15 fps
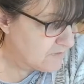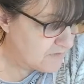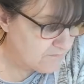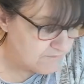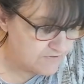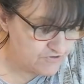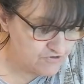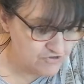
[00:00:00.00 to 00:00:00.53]

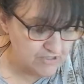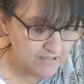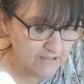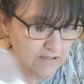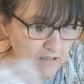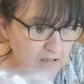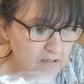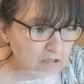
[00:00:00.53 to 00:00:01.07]
originally,
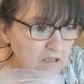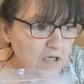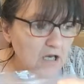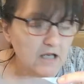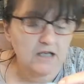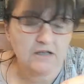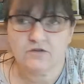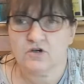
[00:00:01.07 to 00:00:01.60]
and
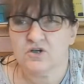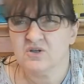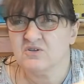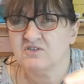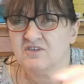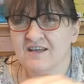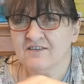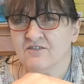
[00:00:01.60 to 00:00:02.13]
I thought I
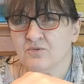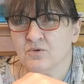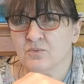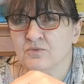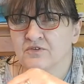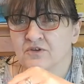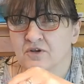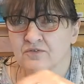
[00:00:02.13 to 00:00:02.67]
tend to
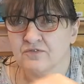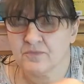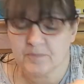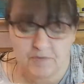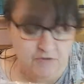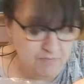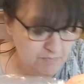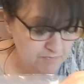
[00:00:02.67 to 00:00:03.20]
always go for
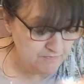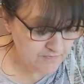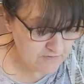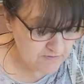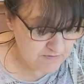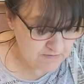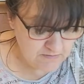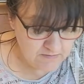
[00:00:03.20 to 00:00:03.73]
purple, don't
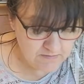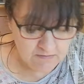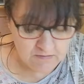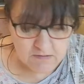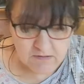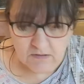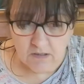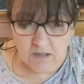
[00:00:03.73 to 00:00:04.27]
I?
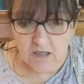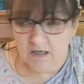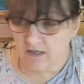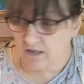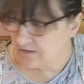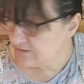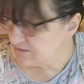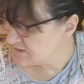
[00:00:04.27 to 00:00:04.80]

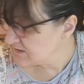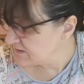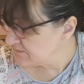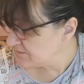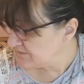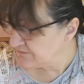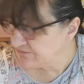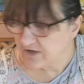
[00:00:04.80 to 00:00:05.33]
And uh, my
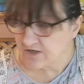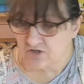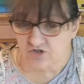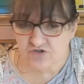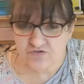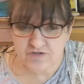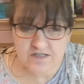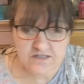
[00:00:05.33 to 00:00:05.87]
friend
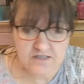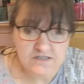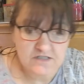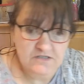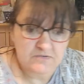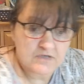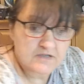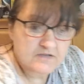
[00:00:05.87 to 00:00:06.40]
Trees is
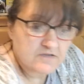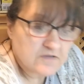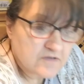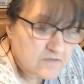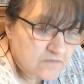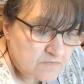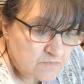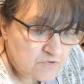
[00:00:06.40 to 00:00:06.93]
doing it, so
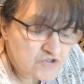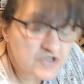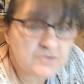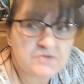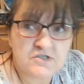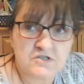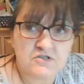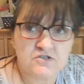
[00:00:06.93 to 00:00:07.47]
well she was
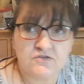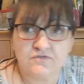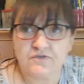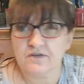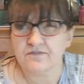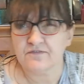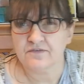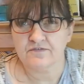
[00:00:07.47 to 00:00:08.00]
going to do
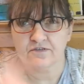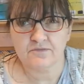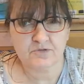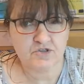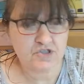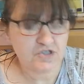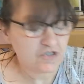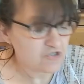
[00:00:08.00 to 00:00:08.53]
five fifty, but
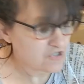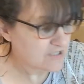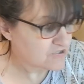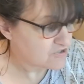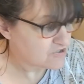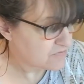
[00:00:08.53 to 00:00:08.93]
she's changed her